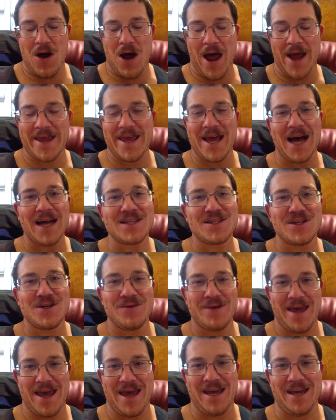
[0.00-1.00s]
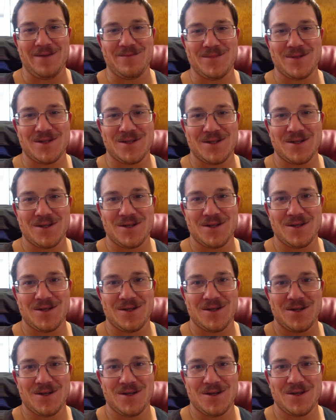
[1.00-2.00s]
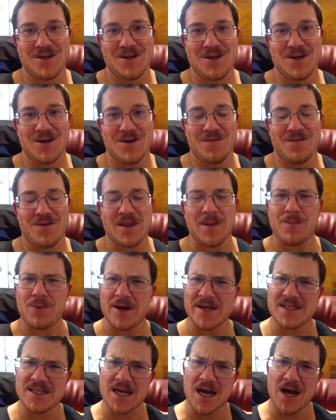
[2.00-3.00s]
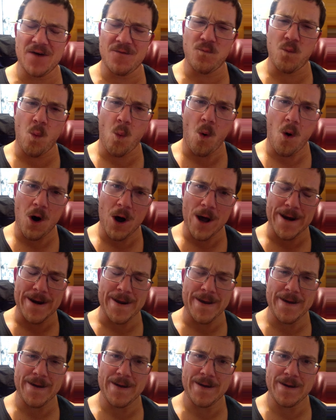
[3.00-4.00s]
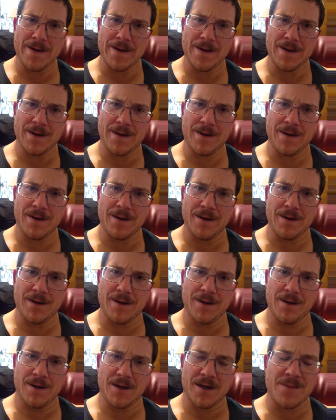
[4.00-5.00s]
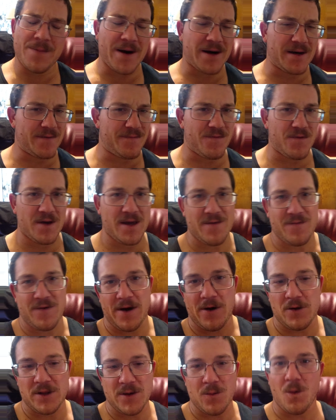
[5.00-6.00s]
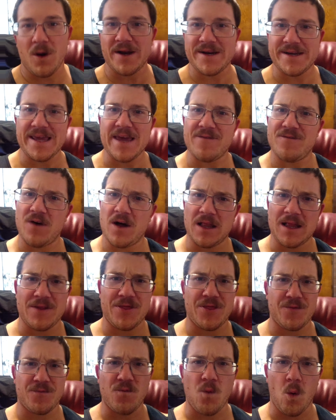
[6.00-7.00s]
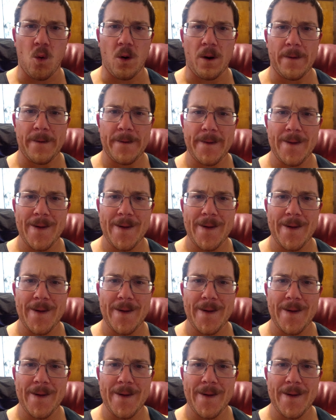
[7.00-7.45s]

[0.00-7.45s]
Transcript: I got two games for the price of one compared to if I only wanted to get Fallout 4.